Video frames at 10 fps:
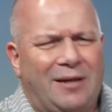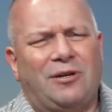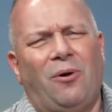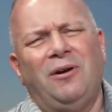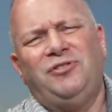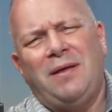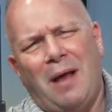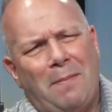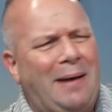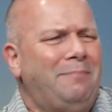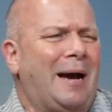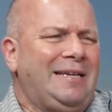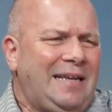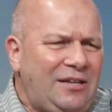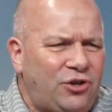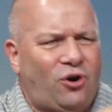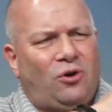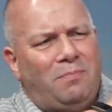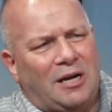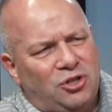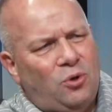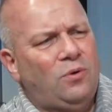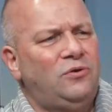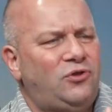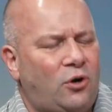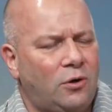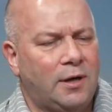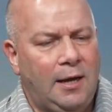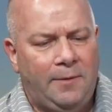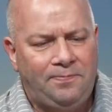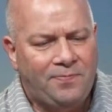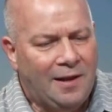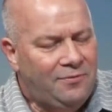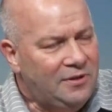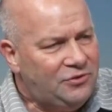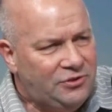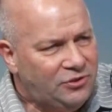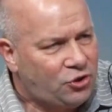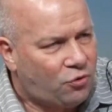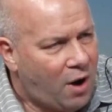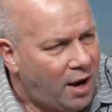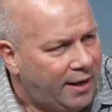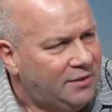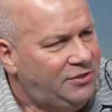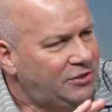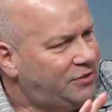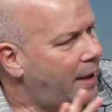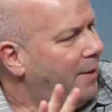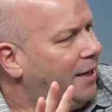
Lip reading: they're always saying, my knees hurt, my shoulders hurt. This is chronic systemic